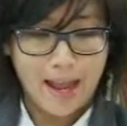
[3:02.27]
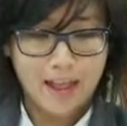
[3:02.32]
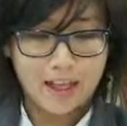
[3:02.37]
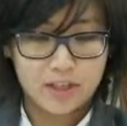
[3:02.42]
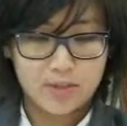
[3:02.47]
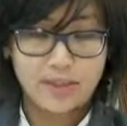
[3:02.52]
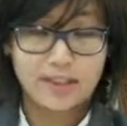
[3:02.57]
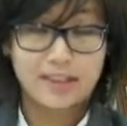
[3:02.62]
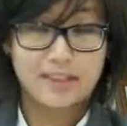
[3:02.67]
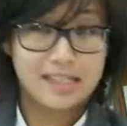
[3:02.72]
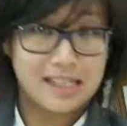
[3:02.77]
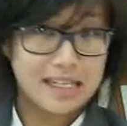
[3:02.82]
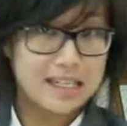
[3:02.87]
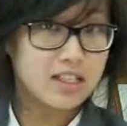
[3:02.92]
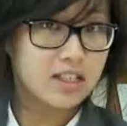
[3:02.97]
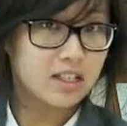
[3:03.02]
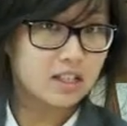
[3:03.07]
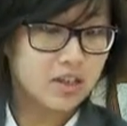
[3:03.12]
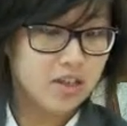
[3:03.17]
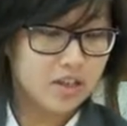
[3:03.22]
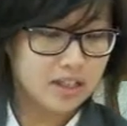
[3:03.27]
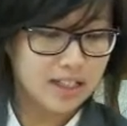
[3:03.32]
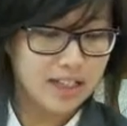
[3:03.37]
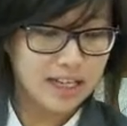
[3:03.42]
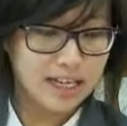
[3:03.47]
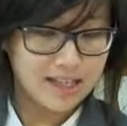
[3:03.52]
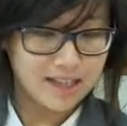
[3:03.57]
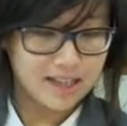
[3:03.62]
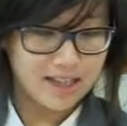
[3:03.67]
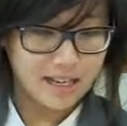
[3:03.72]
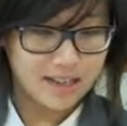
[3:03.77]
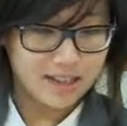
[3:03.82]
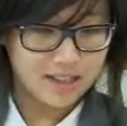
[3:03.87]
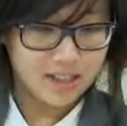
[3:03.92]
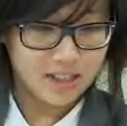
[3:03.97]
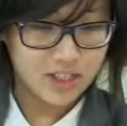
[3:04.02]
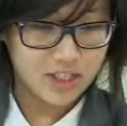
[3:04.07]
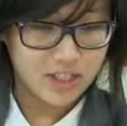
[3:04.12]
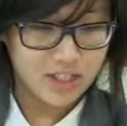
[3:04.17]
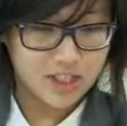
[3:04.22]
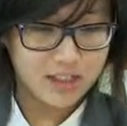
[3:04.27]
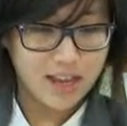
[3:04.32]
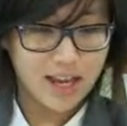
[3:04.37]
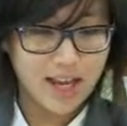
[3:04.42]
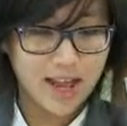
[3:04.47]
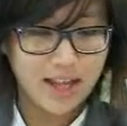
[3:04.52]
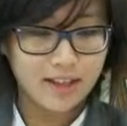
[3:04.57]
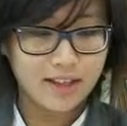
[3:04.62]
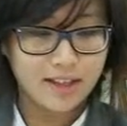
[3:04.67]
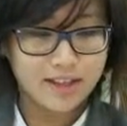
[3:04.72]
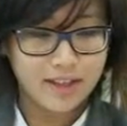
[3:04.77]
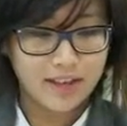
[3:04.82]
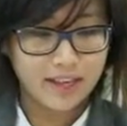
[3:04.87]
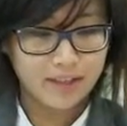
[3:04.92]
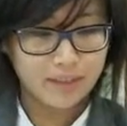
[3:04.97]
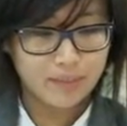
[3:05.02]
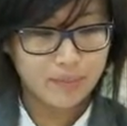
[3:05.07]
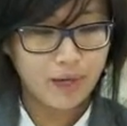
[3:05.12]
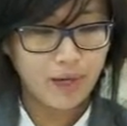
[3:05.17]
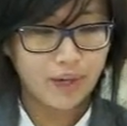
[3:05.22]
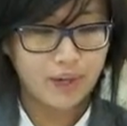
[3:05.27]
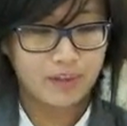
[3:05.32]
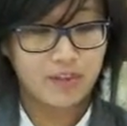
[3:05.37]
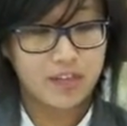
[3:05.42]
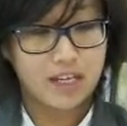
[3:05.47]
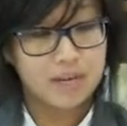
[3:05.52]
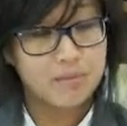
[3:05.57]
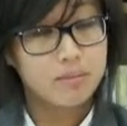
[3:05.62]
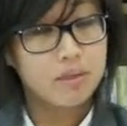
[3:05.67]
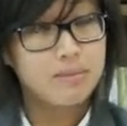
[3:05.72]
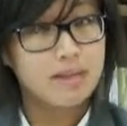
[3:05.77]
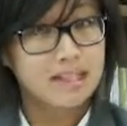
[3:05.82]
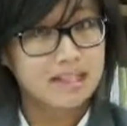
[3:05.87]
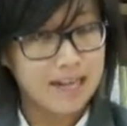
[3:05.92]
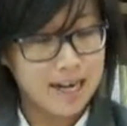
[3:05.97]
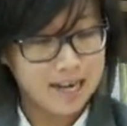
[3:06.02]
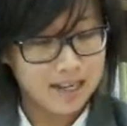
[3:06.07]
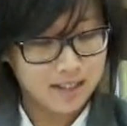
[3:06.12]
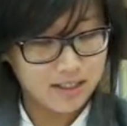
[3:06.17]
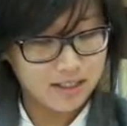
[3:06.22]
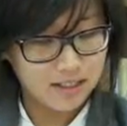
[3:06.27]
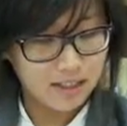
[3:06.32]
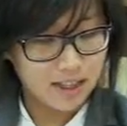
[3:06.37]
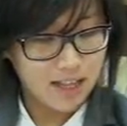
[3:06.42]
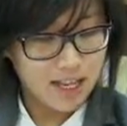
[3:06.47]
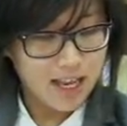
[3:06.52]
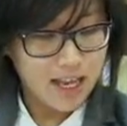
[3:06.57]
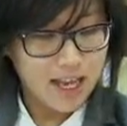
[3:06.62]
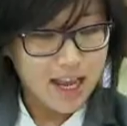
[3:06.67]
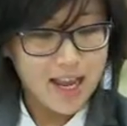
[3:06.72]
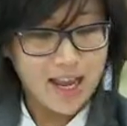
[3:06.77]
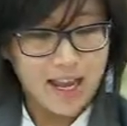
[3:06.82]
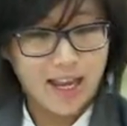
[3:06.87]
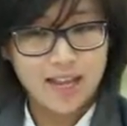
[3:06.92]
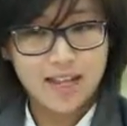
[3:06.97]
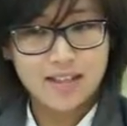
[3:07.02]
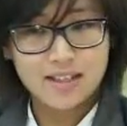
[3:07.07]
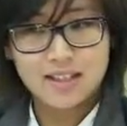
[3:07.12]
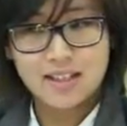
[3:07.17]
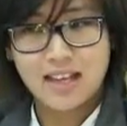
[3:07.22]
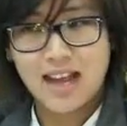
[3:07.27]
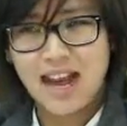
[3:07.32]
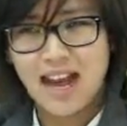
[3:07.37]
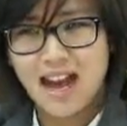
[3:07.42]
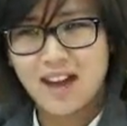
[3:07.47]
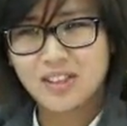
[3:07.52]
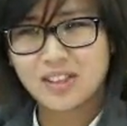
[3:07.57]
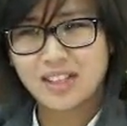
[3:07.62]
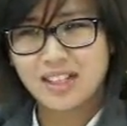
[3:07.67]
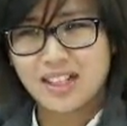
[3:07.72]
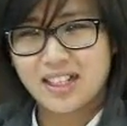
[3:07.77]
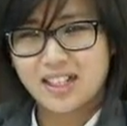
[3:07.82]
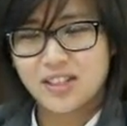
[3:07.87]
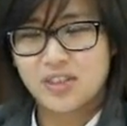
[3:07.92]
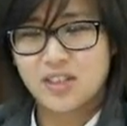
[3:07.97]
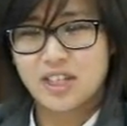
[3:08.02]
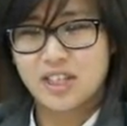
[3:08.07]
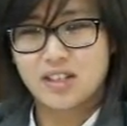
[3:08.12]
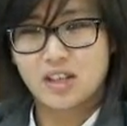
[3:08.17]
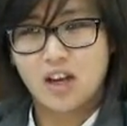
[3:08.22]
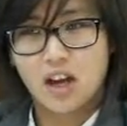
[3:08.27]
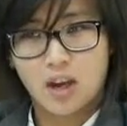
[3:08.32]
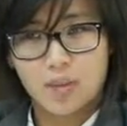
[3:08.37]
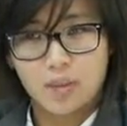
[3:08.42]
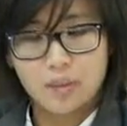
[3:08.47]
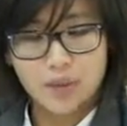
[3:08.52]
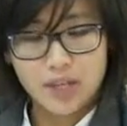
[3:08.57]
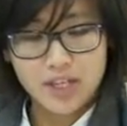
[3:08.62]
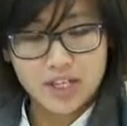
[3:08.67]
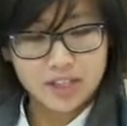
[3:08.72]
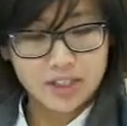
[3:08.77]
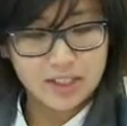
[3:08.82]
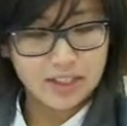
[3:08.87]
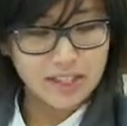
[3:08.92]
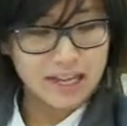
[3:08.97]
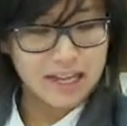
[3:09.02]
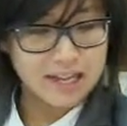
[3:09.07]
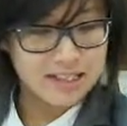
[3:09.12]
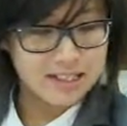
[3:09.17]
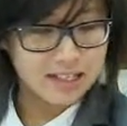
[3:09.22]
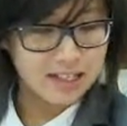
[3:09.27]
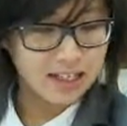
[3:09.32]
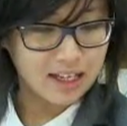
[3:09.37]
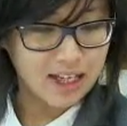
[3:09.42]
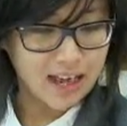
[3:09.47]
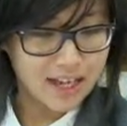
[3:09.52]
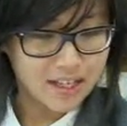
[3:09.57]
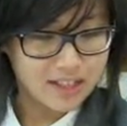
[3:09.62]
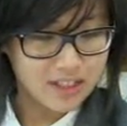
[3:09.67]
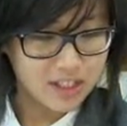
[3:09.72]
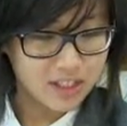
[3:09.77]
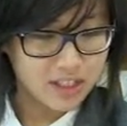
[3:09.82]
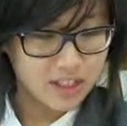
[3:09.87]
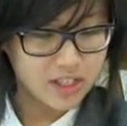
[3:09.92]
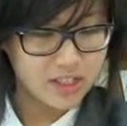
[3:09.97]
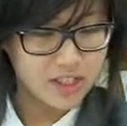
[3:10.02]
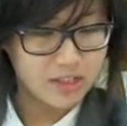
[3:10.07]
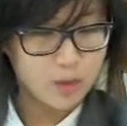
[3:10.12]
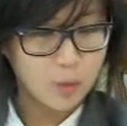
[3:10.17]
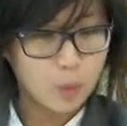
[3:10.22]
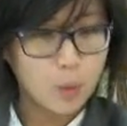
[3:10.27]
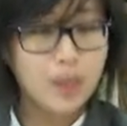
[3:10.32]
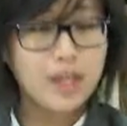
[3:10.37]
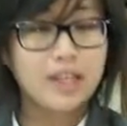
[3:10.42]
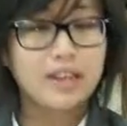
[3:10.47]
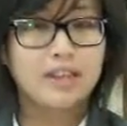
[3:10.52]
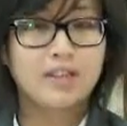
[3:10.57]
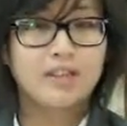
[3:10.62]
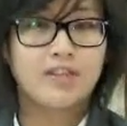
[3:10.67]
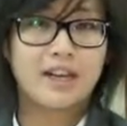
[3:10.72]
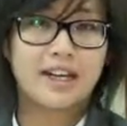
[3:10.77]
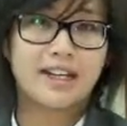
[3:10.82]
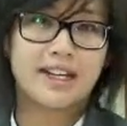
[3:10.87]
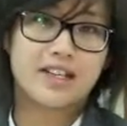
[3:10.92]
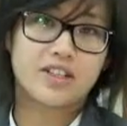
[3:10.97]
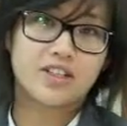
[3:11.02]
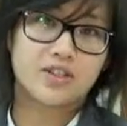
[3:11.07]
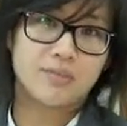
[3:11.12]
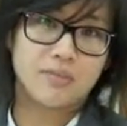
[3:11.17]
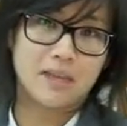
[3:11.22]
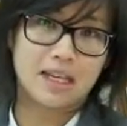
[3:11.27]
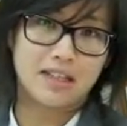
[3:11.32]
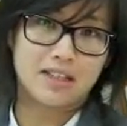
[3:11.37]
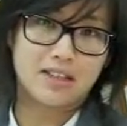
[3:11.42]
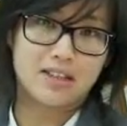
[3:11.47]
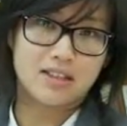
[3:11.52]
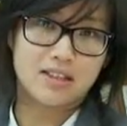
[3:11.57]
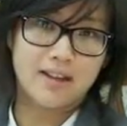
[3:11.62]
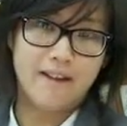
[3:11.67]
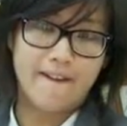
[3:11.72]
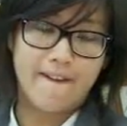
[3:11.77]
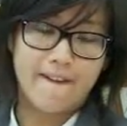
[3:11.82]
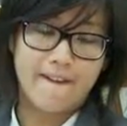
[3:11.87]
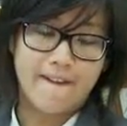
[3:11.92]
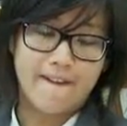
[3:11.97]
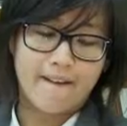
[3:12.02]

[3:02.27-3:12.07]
as well as institutionalizing SDGs. And the second part of the implementation is how the country is operationalizing SDGs with the financial means.